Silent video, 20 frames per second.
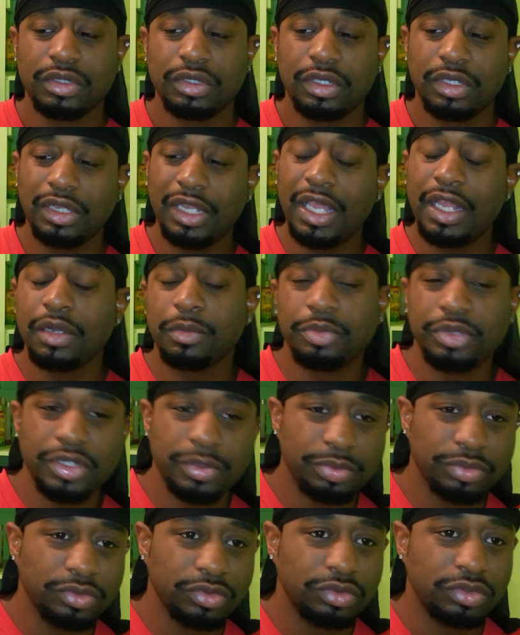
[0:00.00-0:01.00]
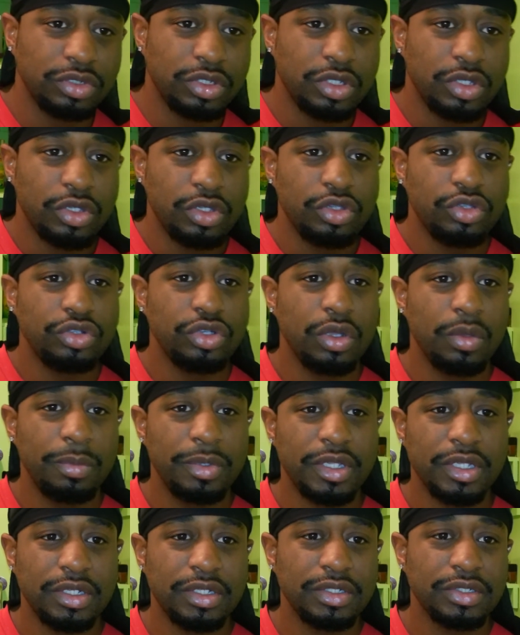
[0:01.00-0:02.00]
a lot of people, you know,
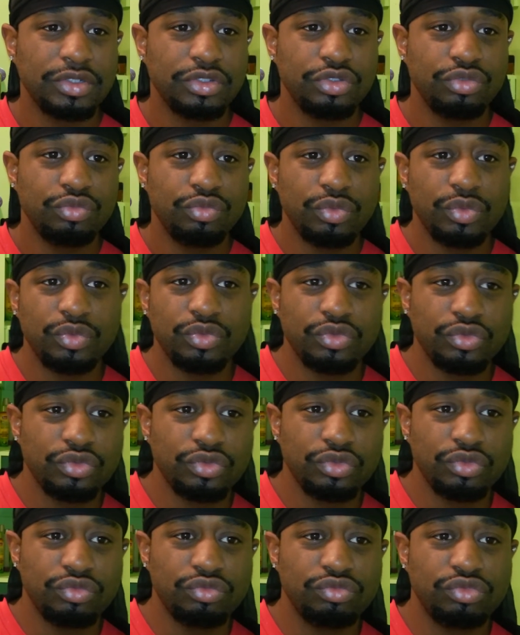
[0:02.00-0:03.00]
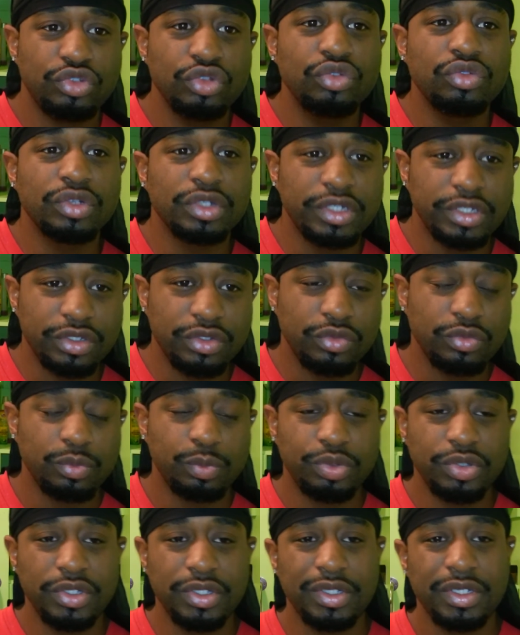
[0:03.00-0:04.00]
because you you doing it, you
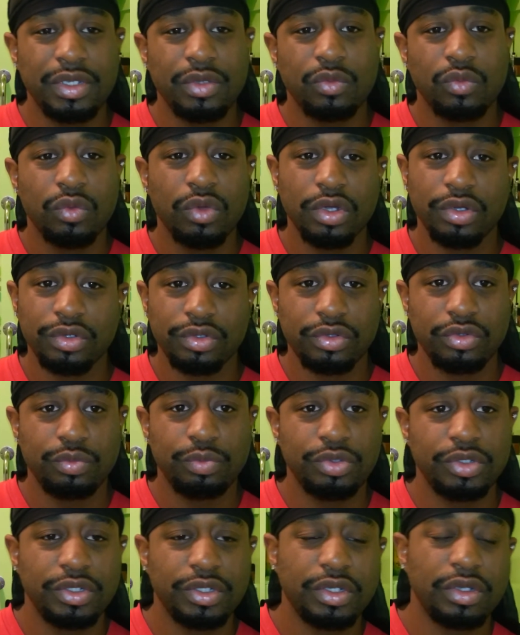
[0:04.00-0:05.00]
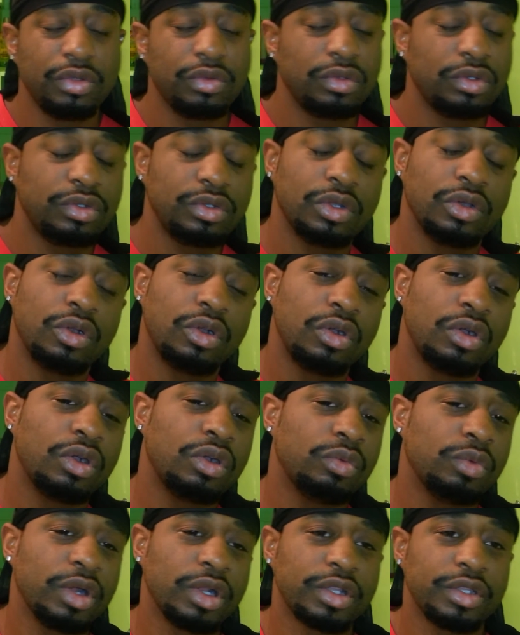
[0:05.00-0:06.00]
putting in work, you putting in you know
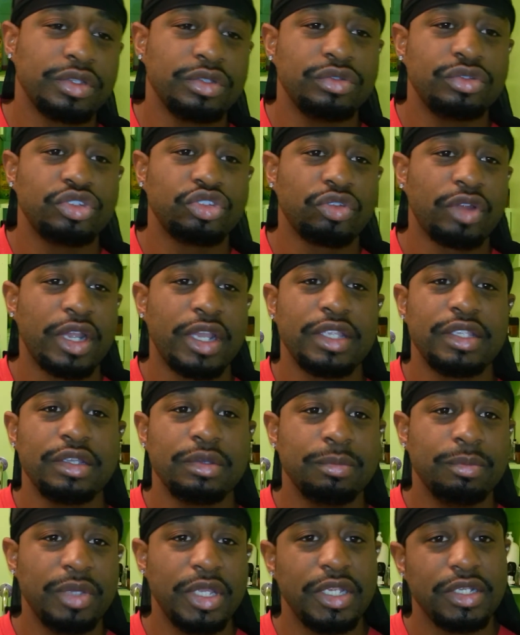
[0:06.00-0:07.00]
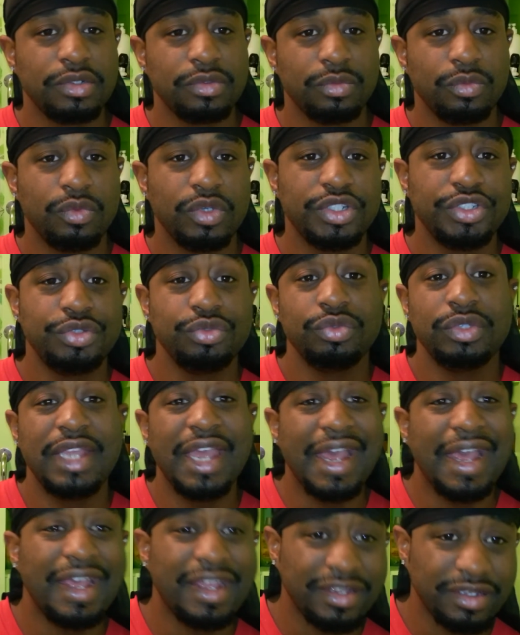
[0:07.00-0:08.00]
hard work, and you trying your best with what you
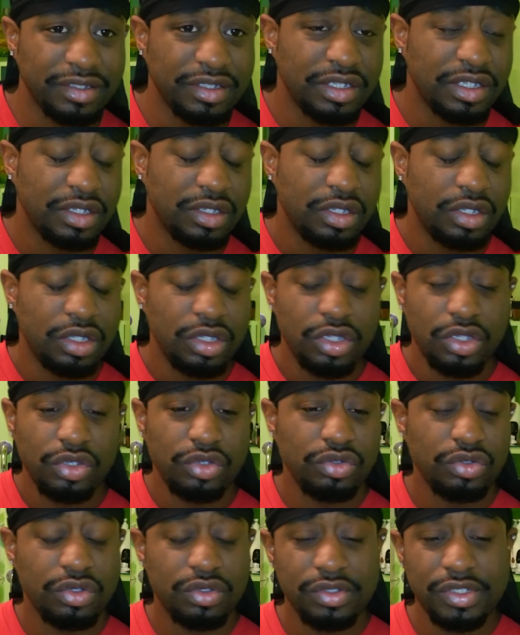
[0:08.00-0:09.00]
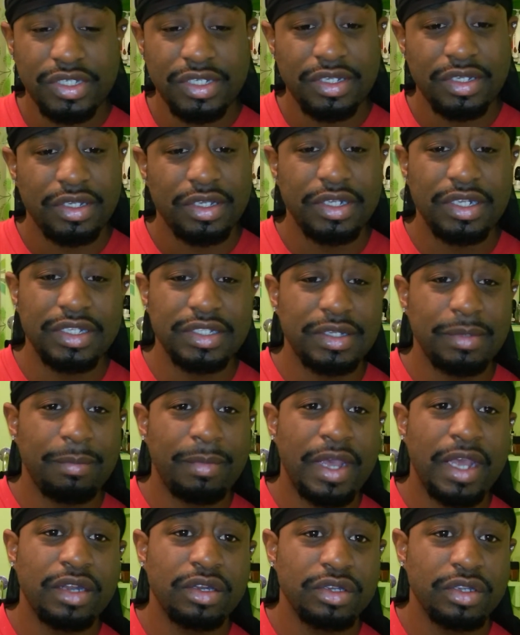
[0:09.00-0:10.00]
got. You know what I'm saying? It doesn't
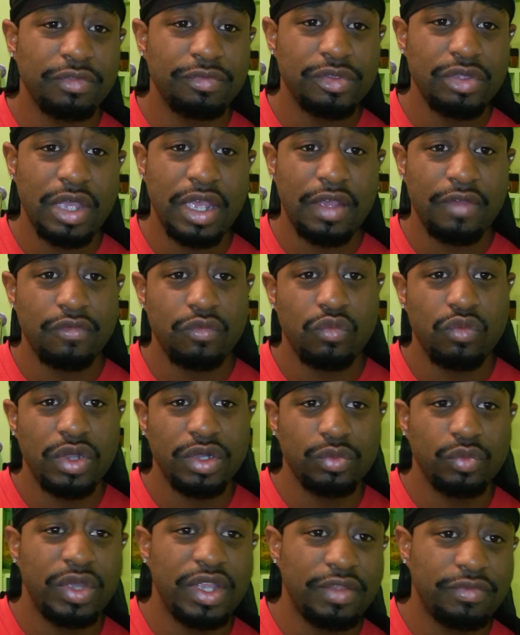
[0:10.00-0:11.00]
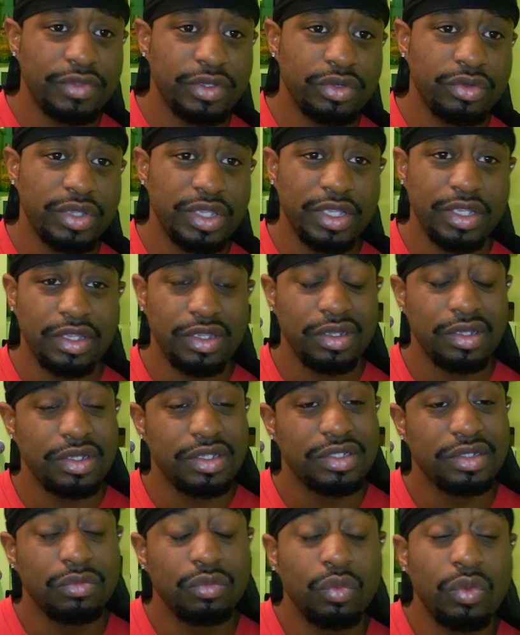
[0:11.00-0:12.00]
matter if you have one wave in your head,
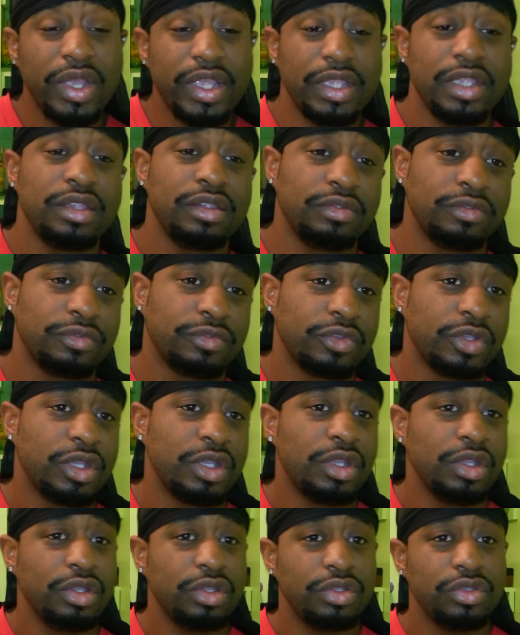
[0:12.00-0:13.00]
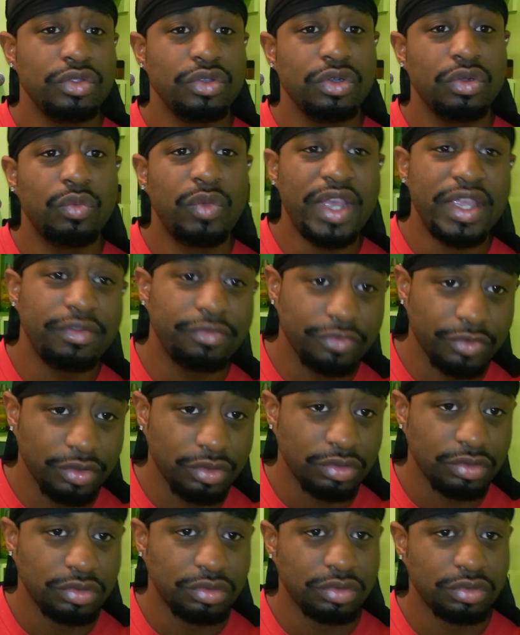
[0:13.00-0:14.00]
it's a wave. You're a
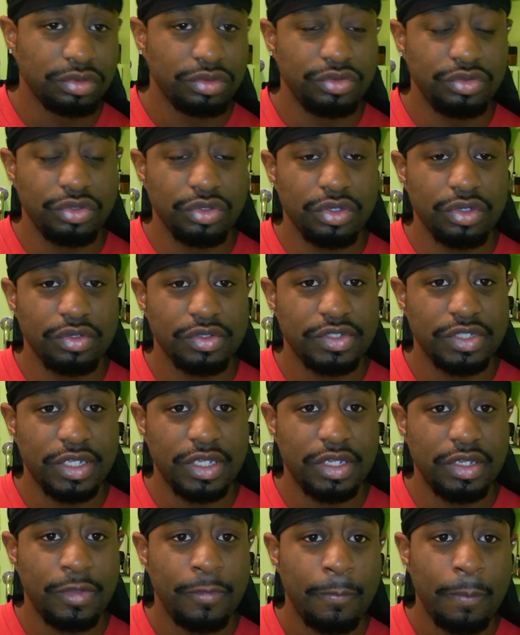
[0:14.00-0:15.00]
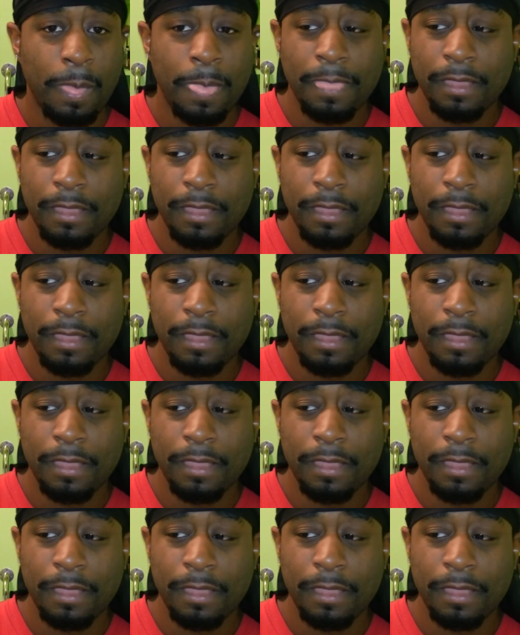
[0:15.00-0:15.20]
waver. You know what I'm saying?